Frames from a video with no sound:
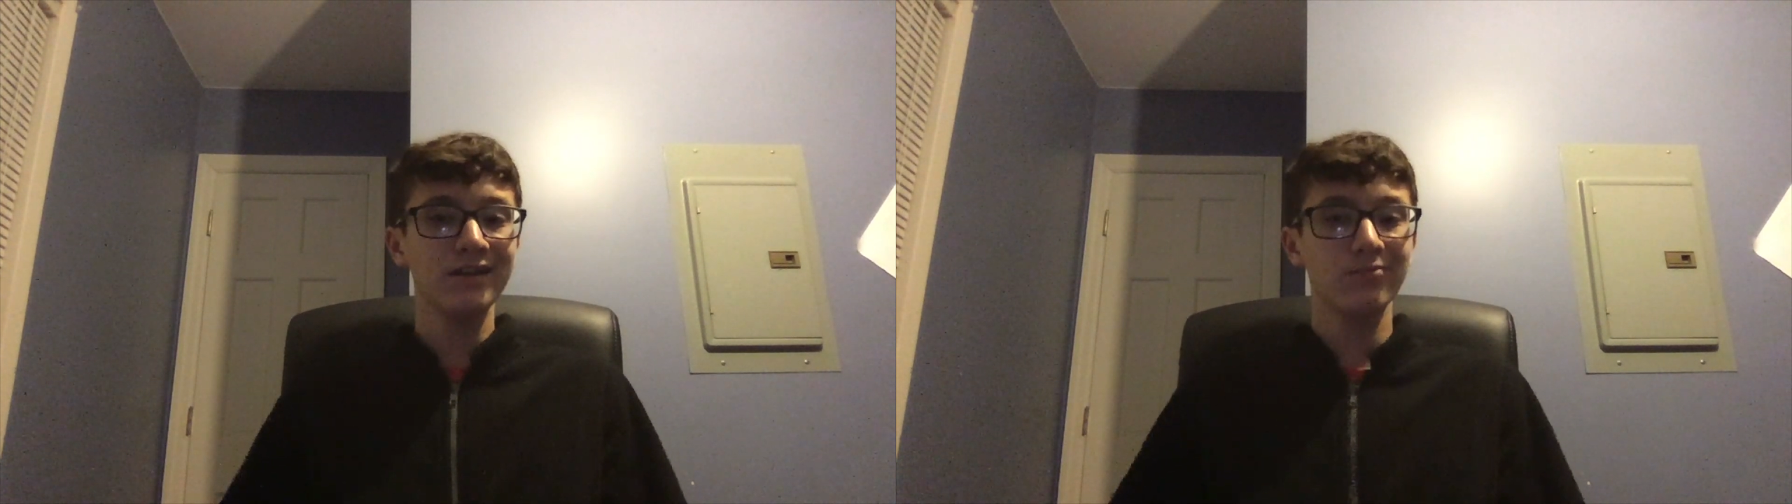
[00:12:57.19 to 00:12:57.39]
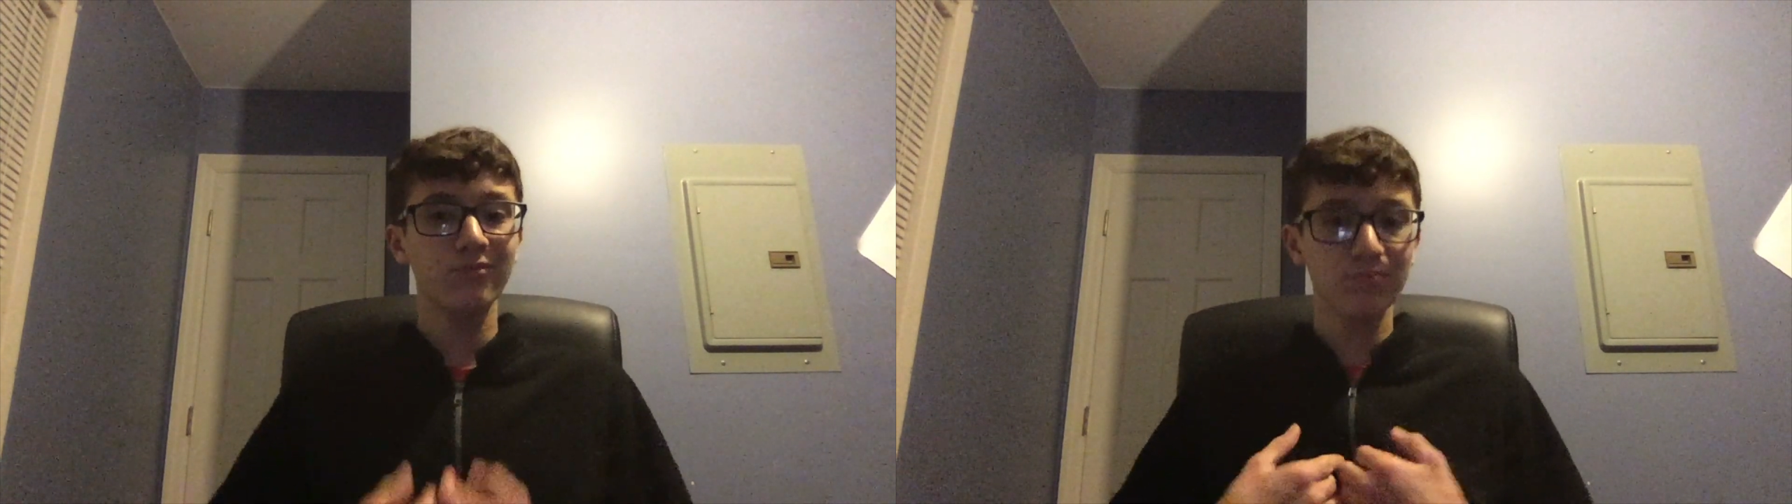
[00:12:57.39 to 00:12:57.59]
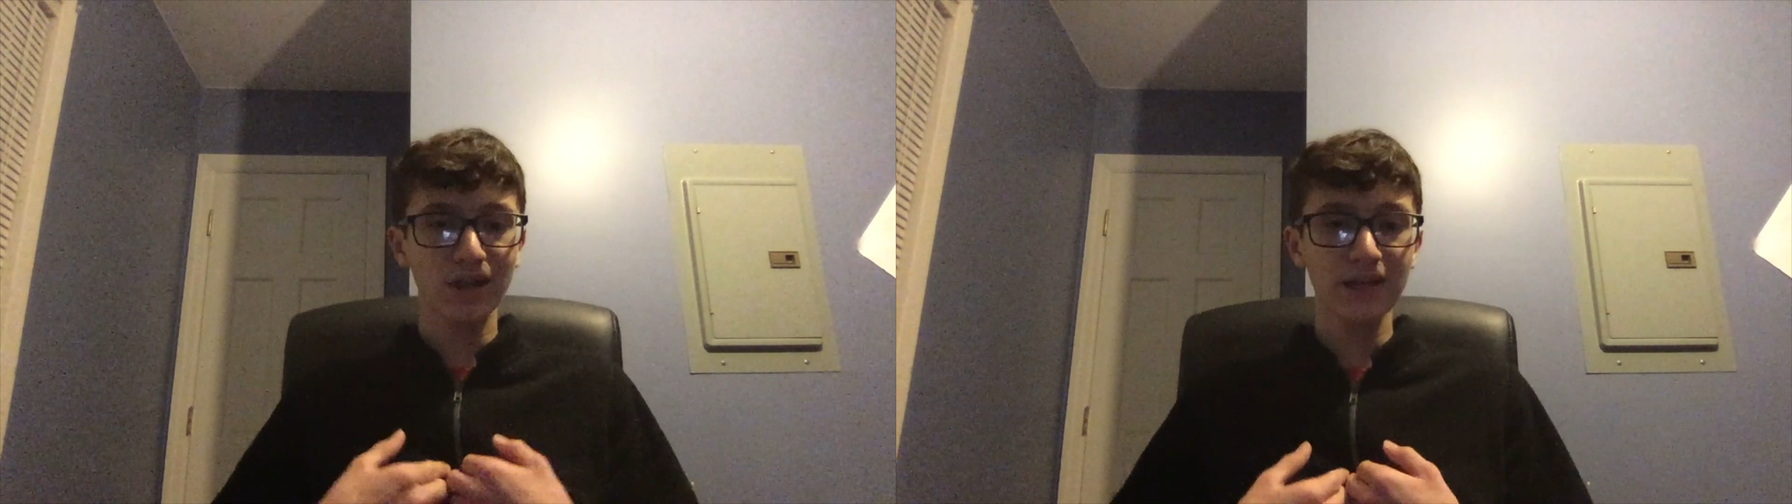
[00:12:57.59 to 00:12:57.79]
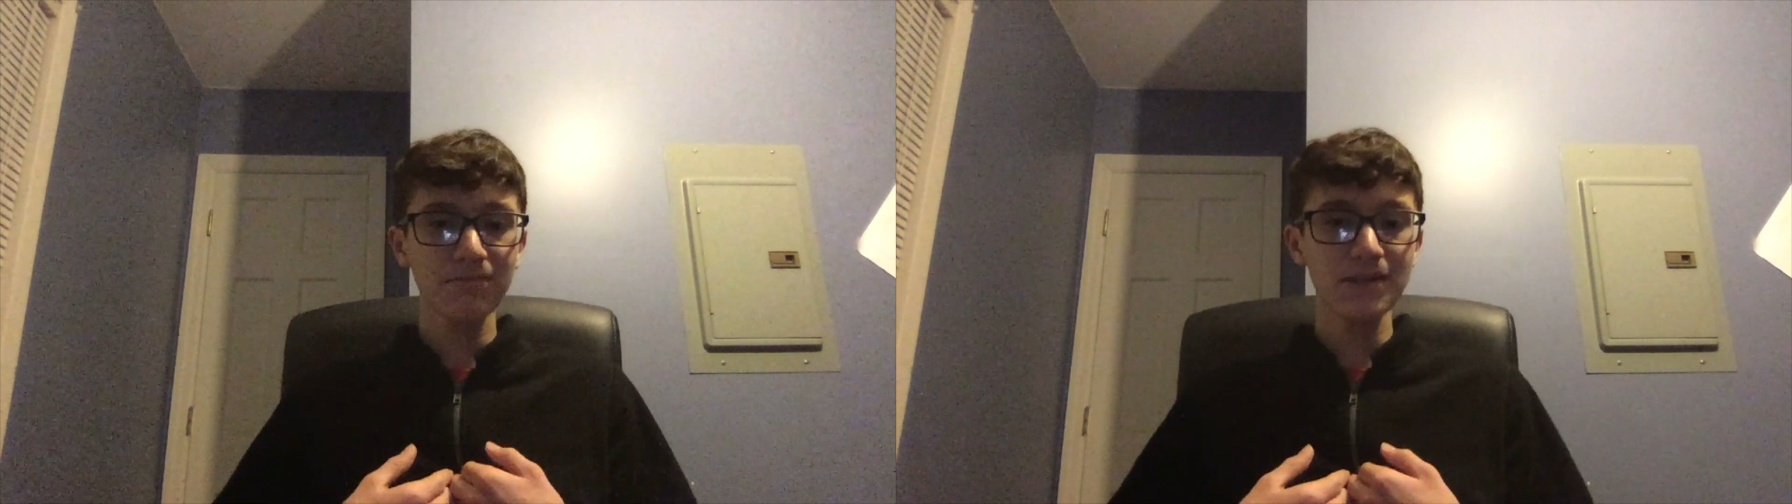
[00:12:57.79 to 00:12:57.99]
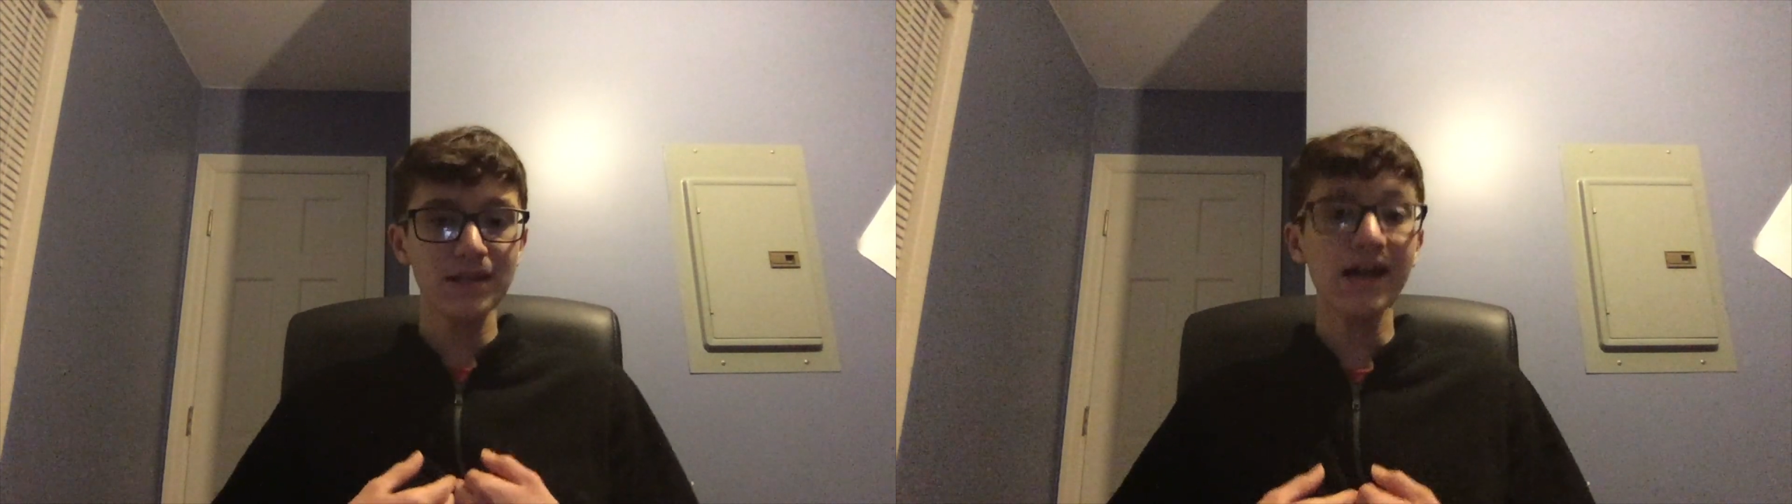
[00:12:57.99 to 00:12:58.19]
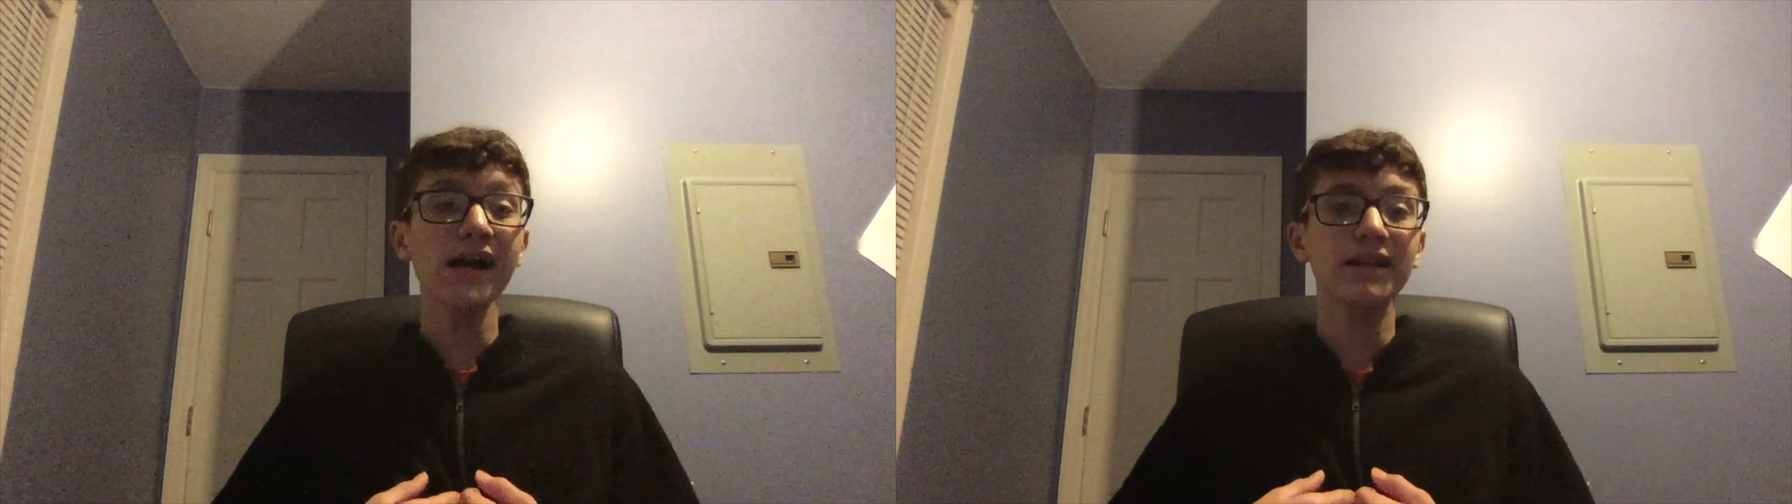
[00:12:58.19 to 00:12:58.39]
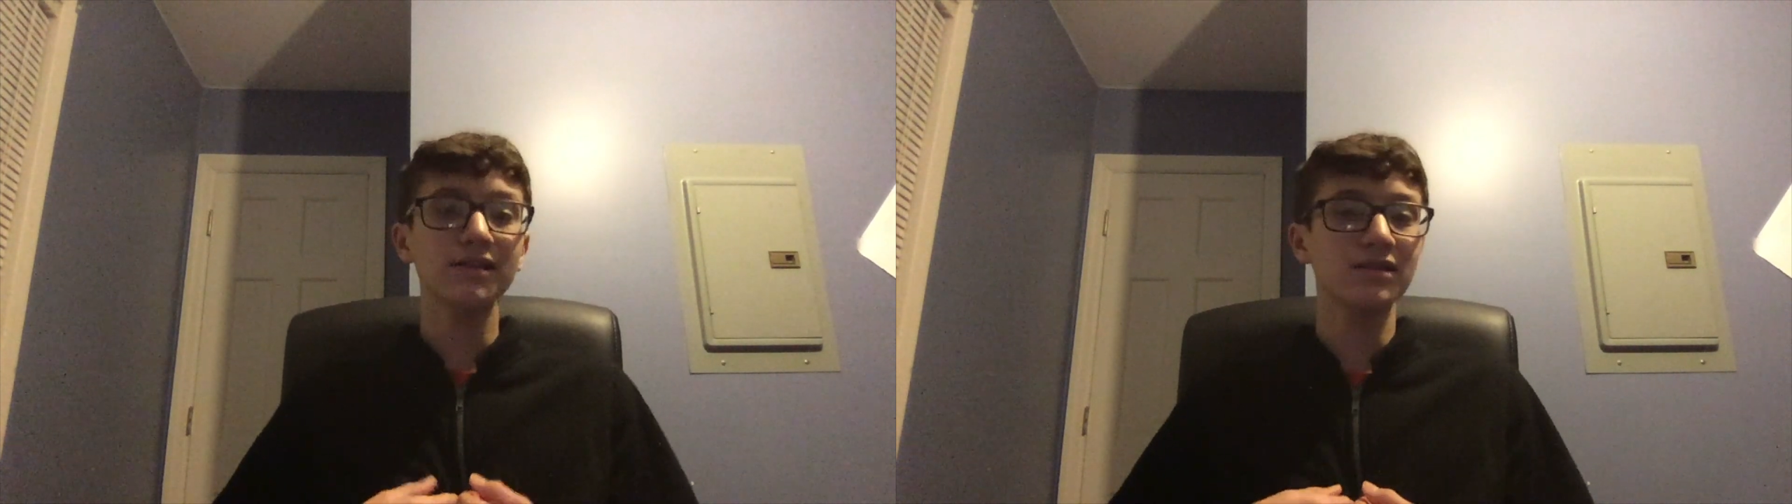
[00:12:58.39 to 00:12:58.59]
Blame me not.